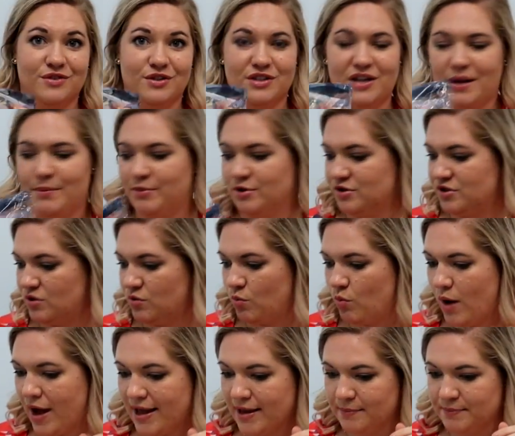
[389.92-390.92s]
for diapers and
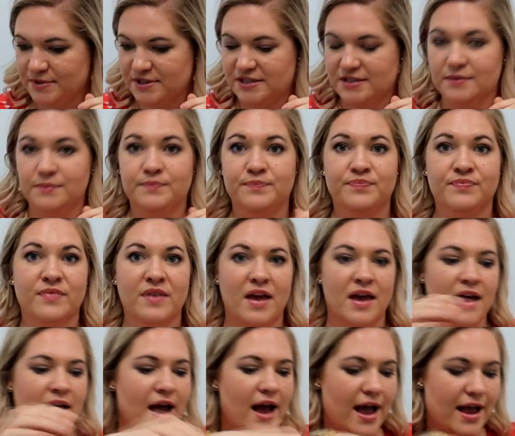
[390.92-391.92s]
wipes.
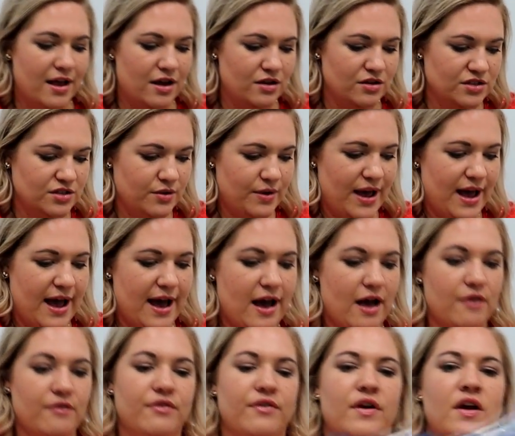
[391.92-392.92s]
I also
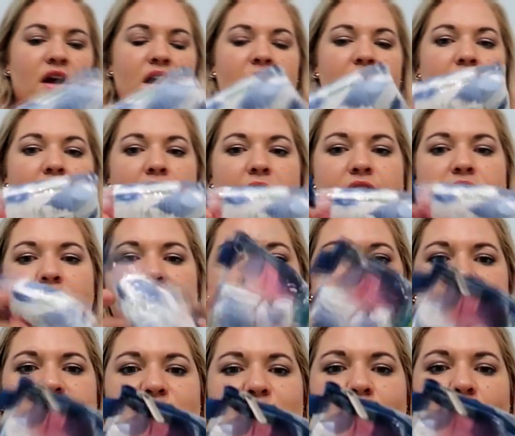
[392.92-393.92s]
have
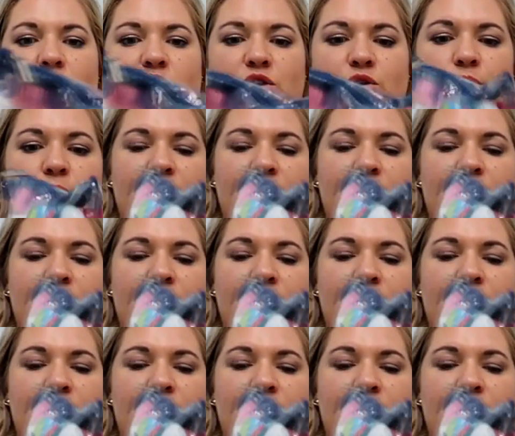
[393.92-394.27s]
another smaller